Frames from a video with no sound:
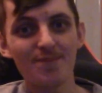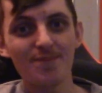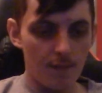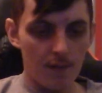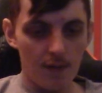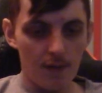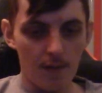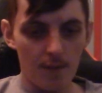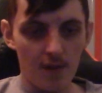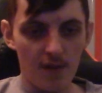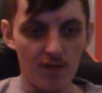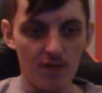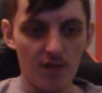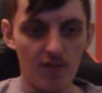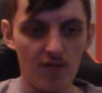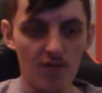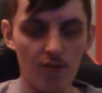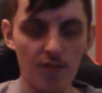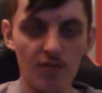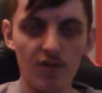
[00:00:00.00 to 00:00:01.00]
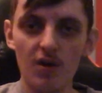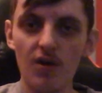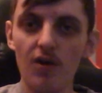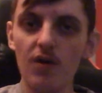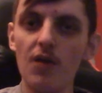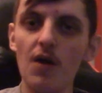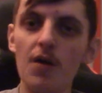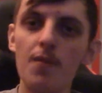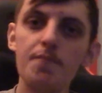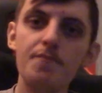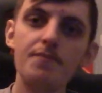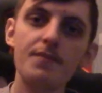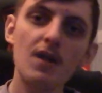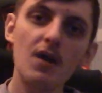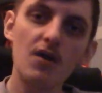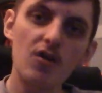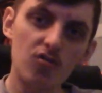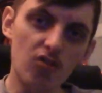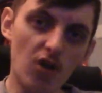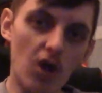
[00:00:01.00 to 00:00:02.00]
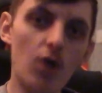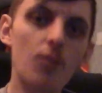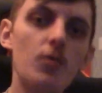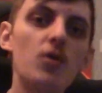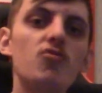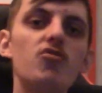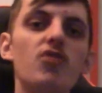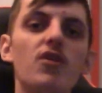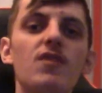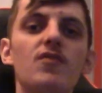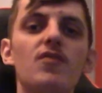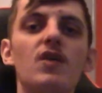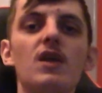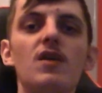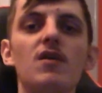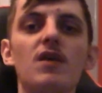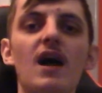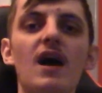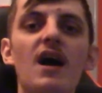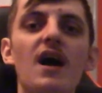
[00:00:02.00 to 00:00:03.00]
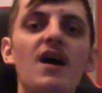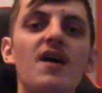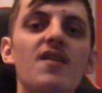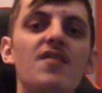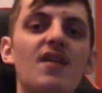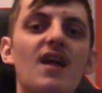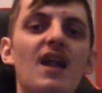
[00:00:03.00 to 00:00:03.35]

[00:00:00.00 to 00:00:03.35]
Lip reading: Yeah, that basically sums it all up. So I hope you enjoyed the video, guys.